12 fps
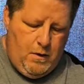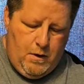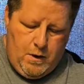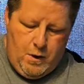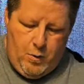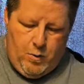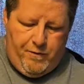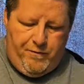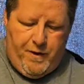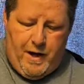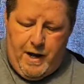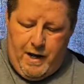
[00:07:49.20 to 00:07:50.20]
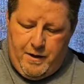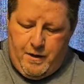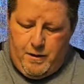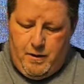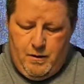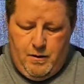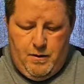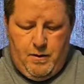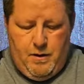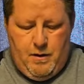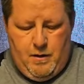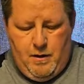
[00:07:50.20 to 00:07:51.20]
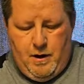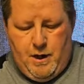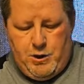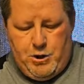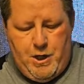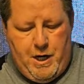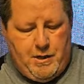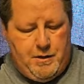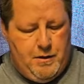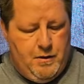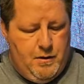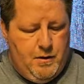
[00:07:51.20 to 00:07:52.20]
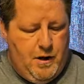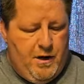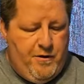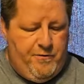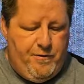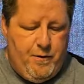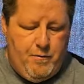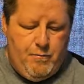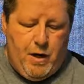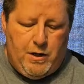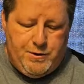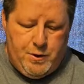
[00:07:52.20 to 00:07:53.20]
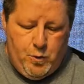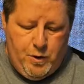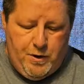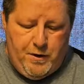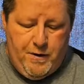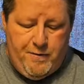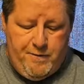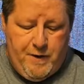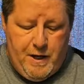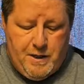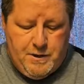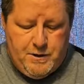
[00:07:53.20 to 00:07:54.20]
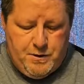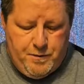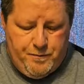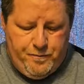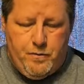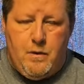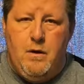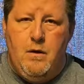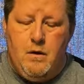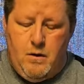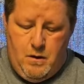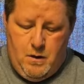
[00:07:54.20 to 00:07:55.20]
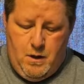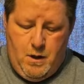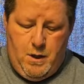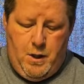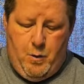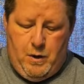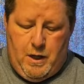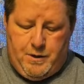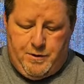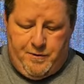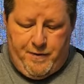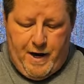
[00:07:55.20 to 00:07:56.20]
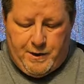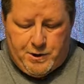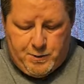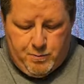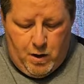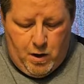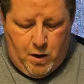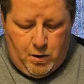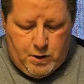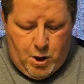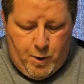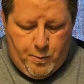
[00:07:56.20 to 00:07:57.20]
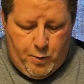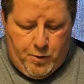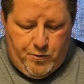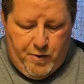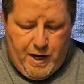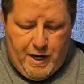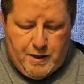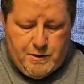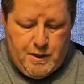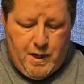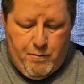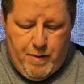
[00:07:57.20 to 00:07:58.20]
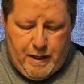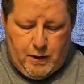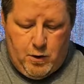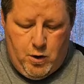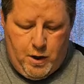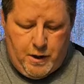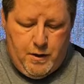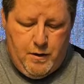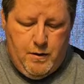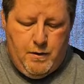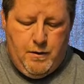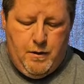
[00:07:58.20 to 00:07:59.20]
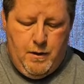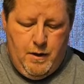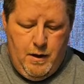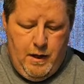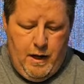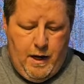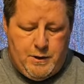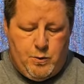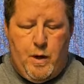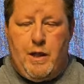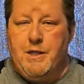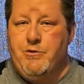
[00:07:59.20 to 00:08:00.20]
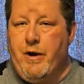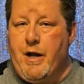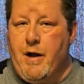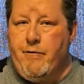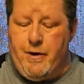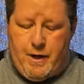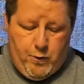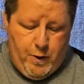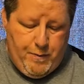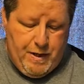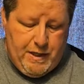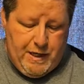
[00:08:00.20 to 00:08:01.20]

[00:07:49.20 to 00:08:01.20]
You will find a sheet of balsa wood fins. You will also find small cardboard rings, a metal hook, as well as recovery equipment.